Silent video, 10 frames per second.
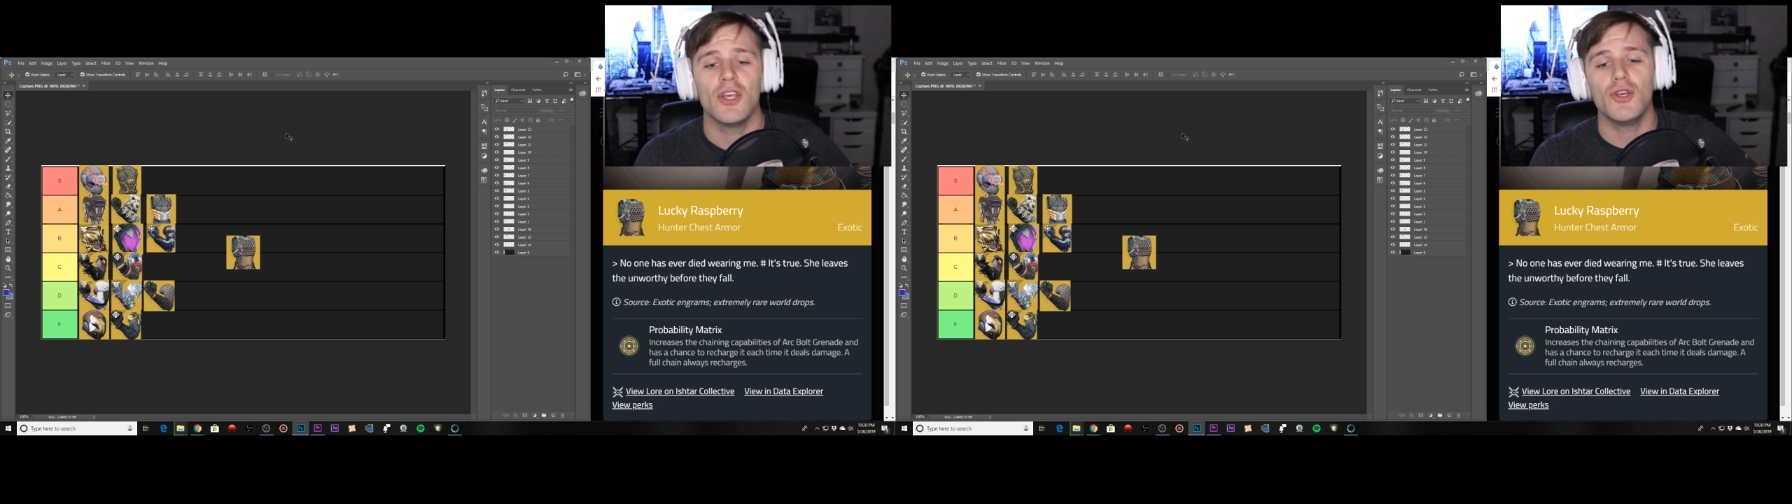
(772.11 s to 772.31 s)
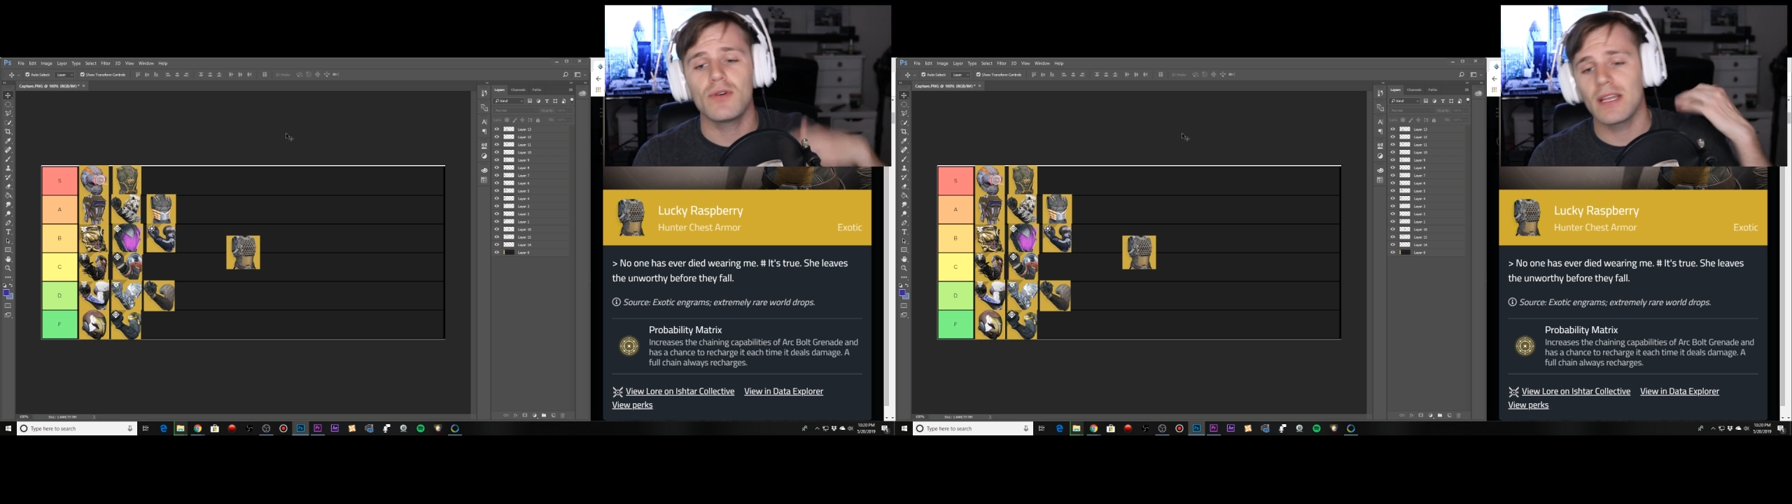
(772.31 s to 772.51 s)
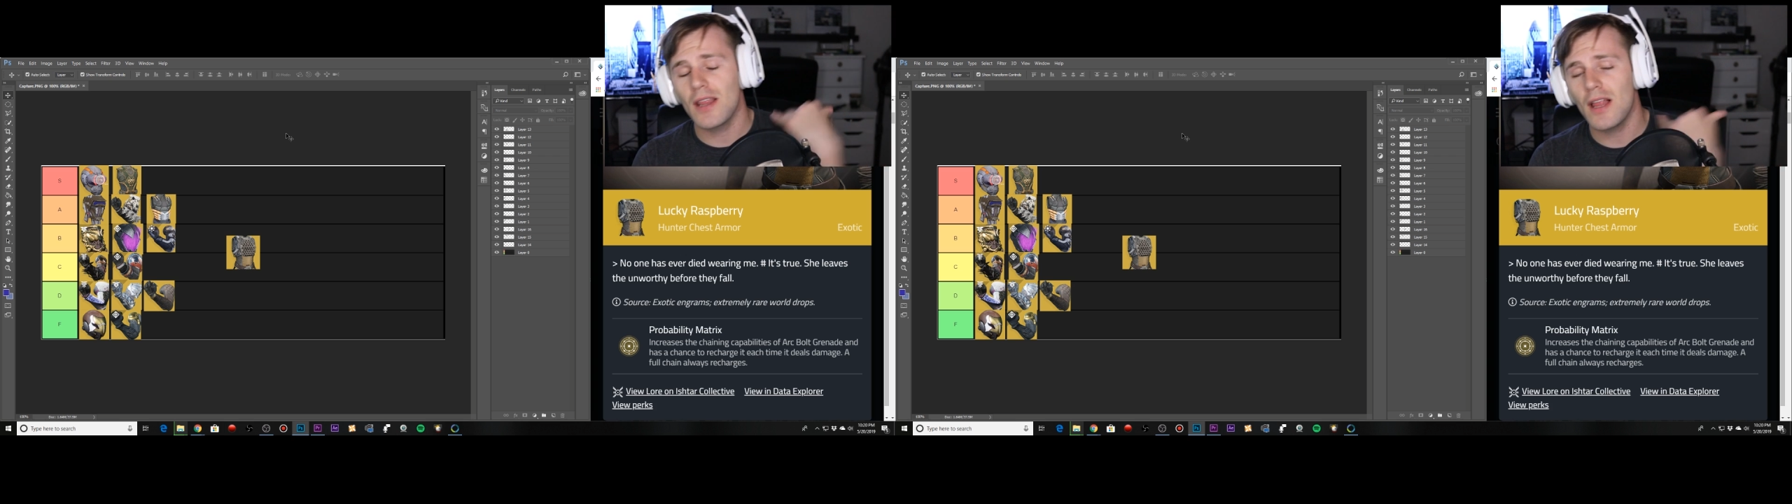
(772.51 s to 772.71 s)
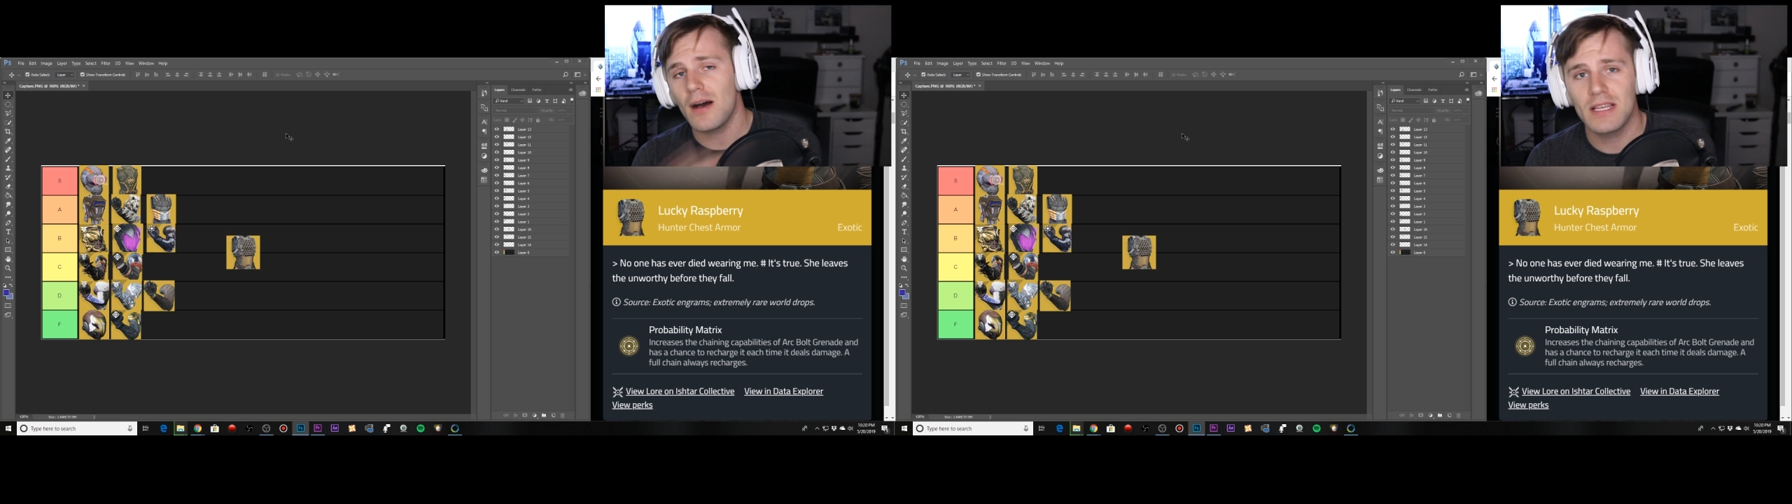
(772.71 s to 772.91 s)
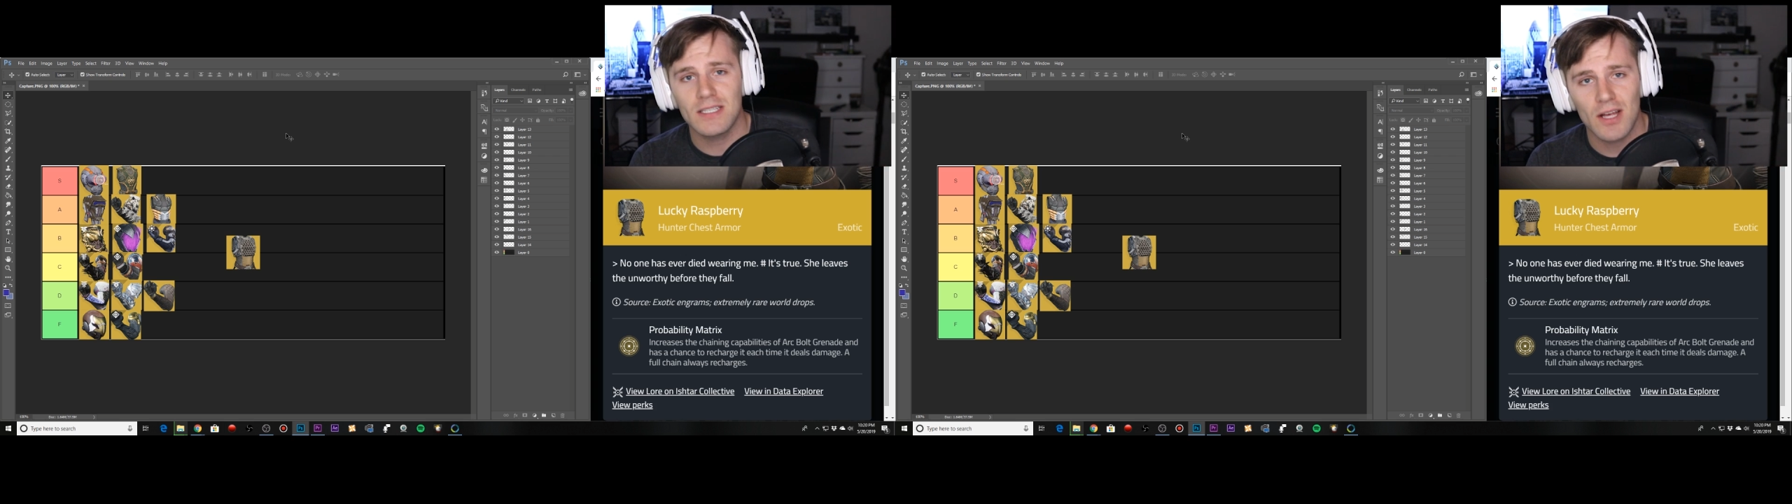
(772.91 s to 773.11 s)
you can
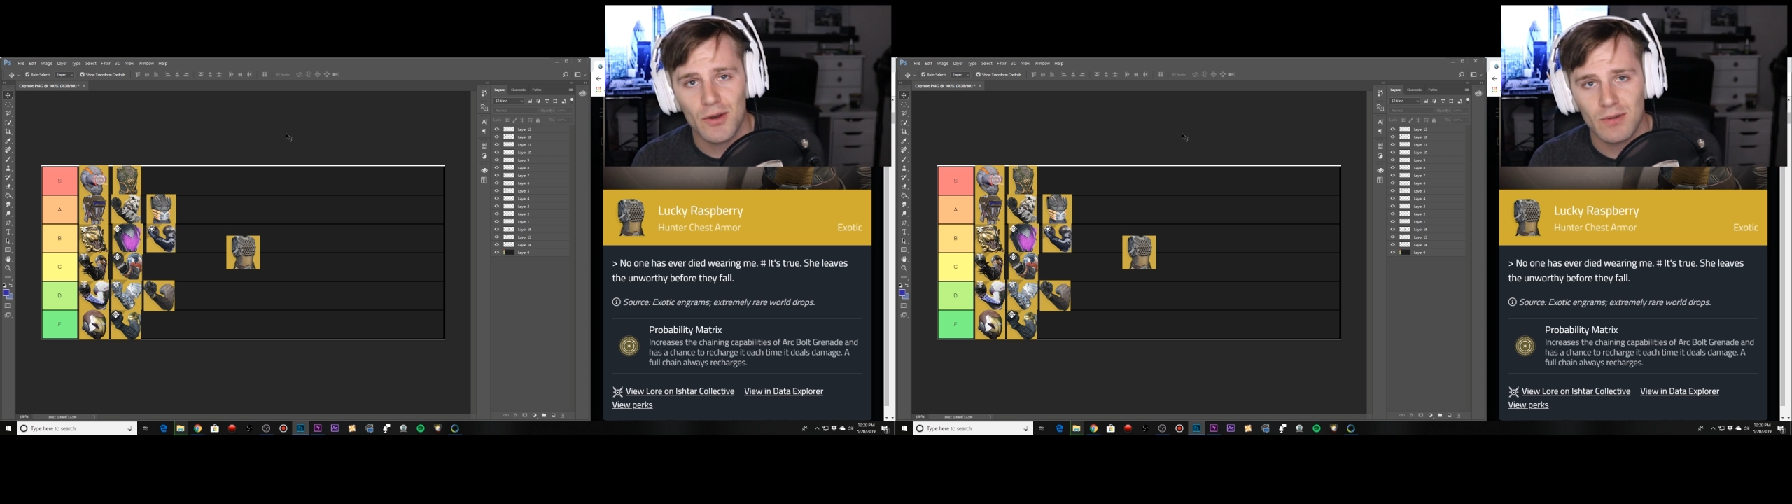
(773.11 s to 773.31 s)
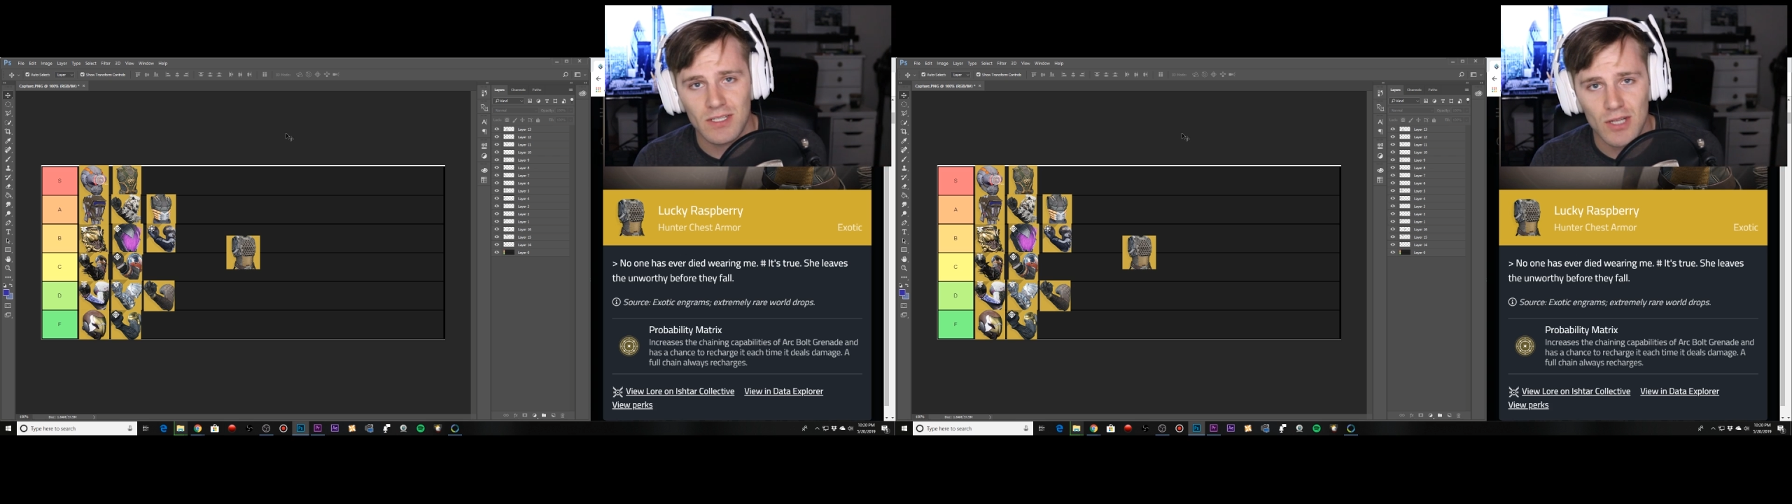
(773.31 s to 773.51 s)
lob this onto a